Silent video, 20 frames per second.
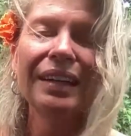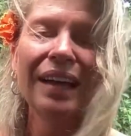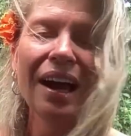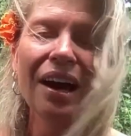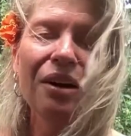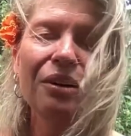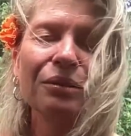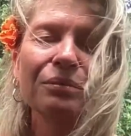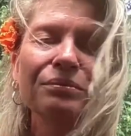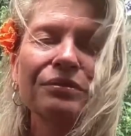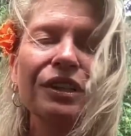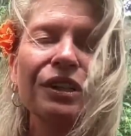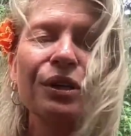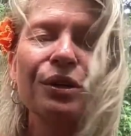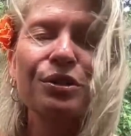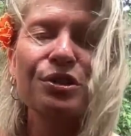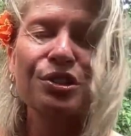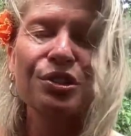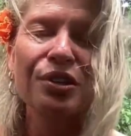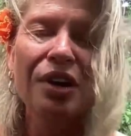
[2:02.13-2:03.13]
Now,
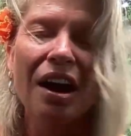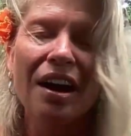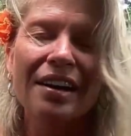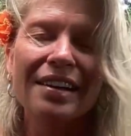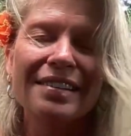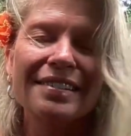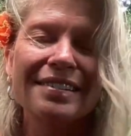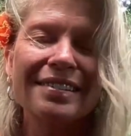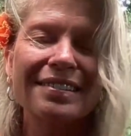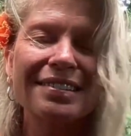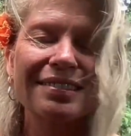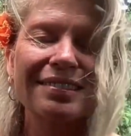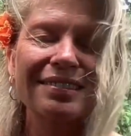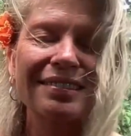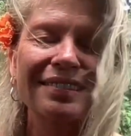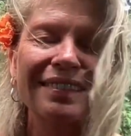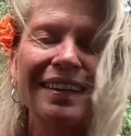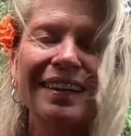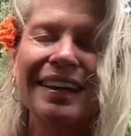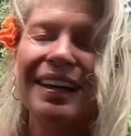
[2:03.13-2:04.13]
close your eyes
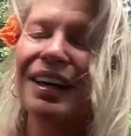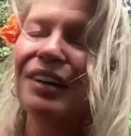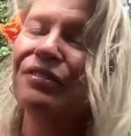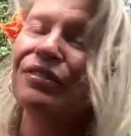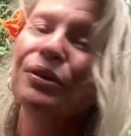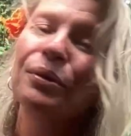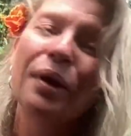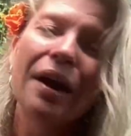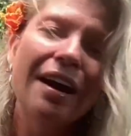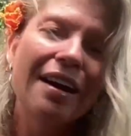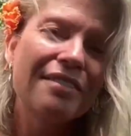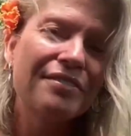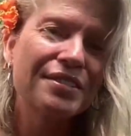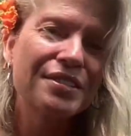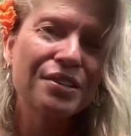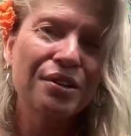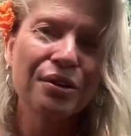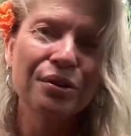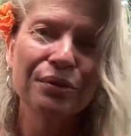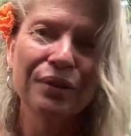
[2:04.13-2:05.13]
if you
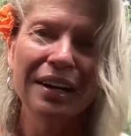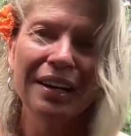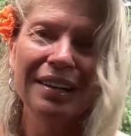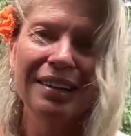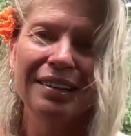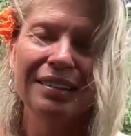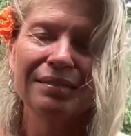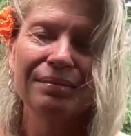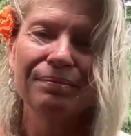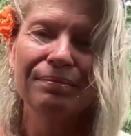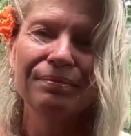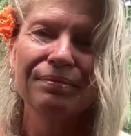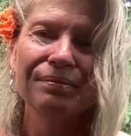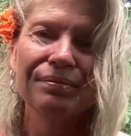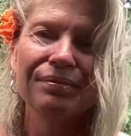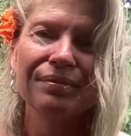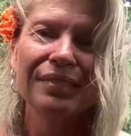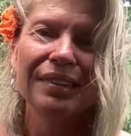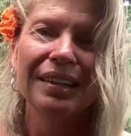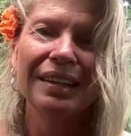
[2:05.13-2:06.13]
haven't already
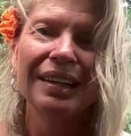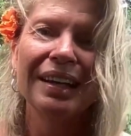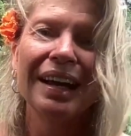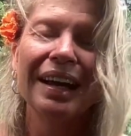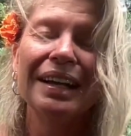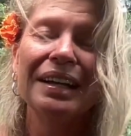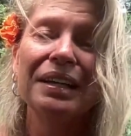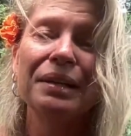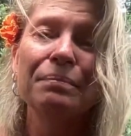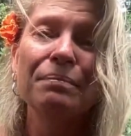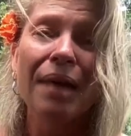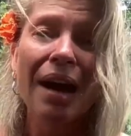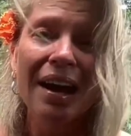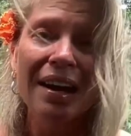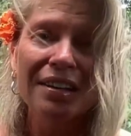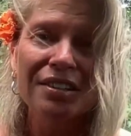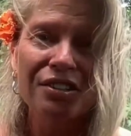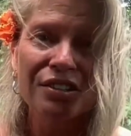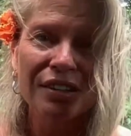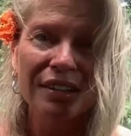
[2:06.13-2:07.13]
and
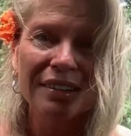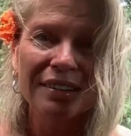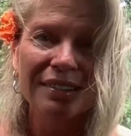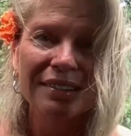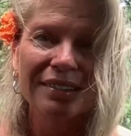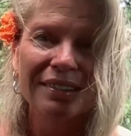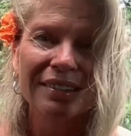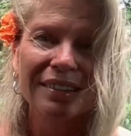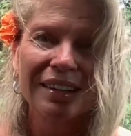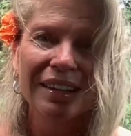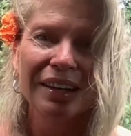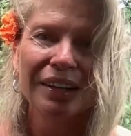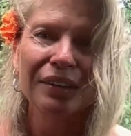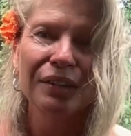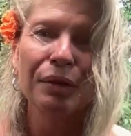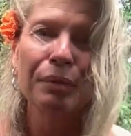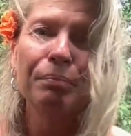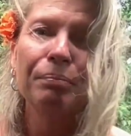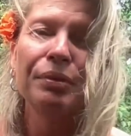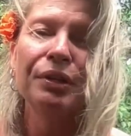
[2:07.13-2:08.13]
imagine
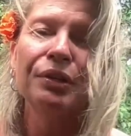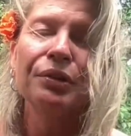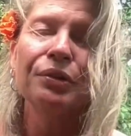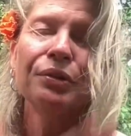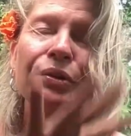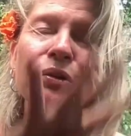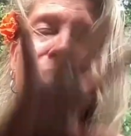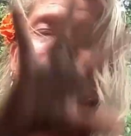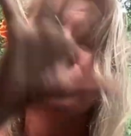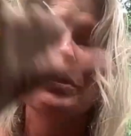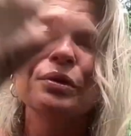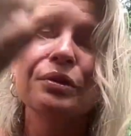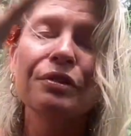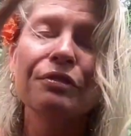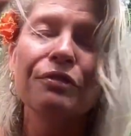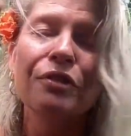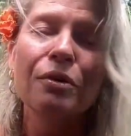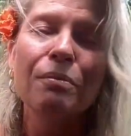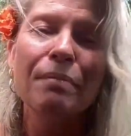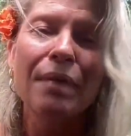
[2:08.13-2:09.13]
the
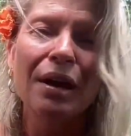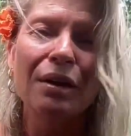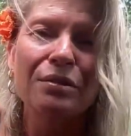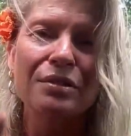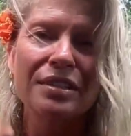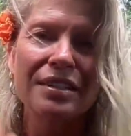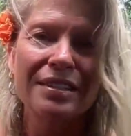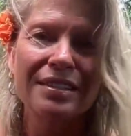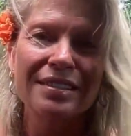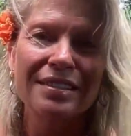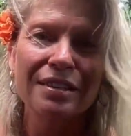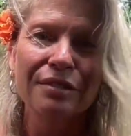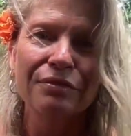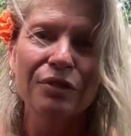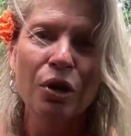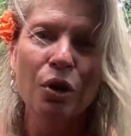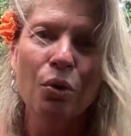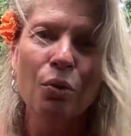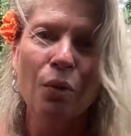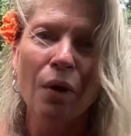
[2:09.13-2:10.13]
beautiful mountains
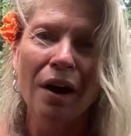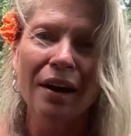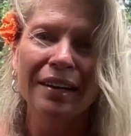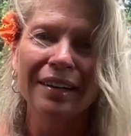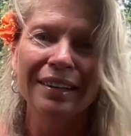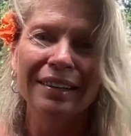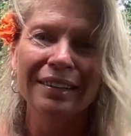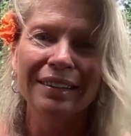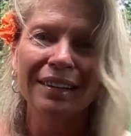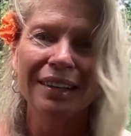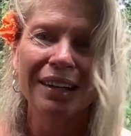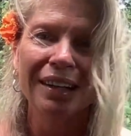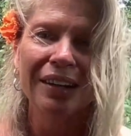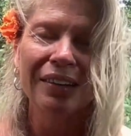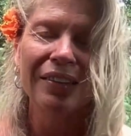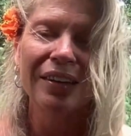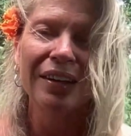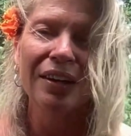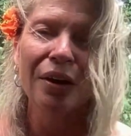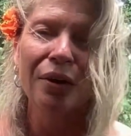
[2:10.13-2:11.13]
of Kauai.
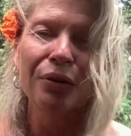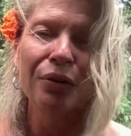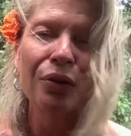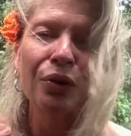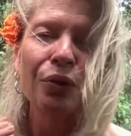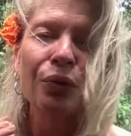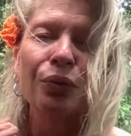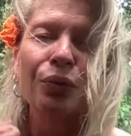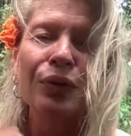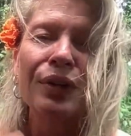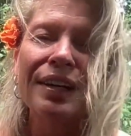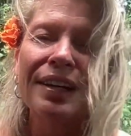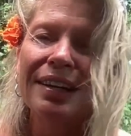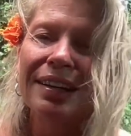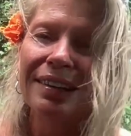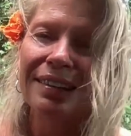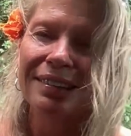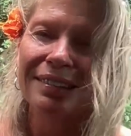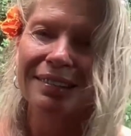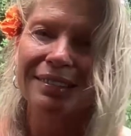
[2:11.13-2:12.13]
They are
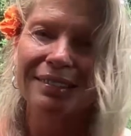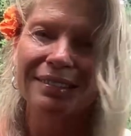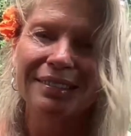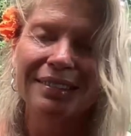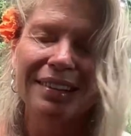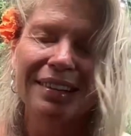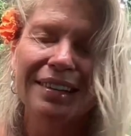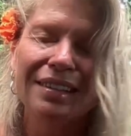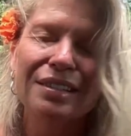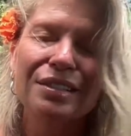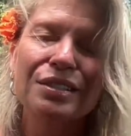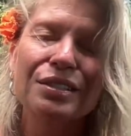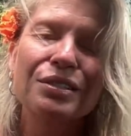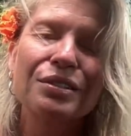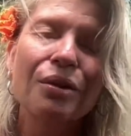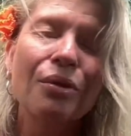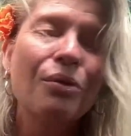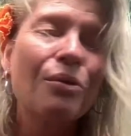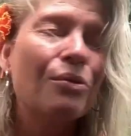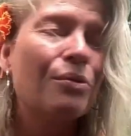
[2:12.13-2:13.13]
green,
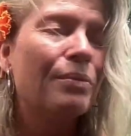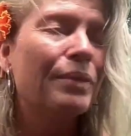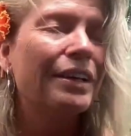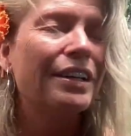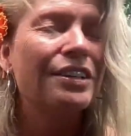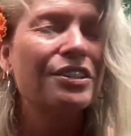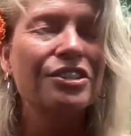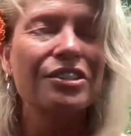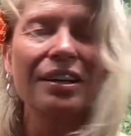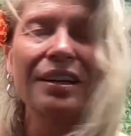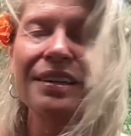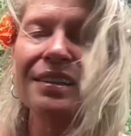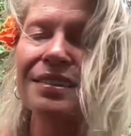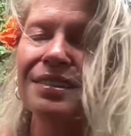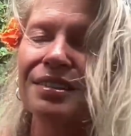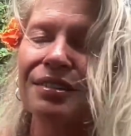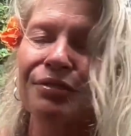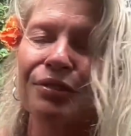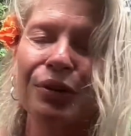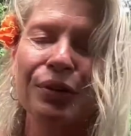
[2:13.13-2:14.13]
so many
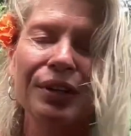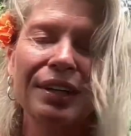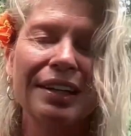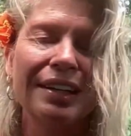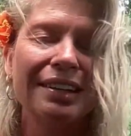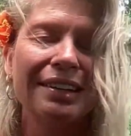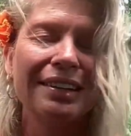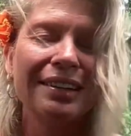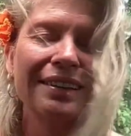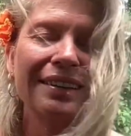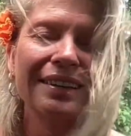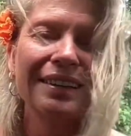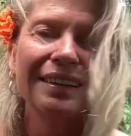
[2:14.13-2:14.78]
shades of green,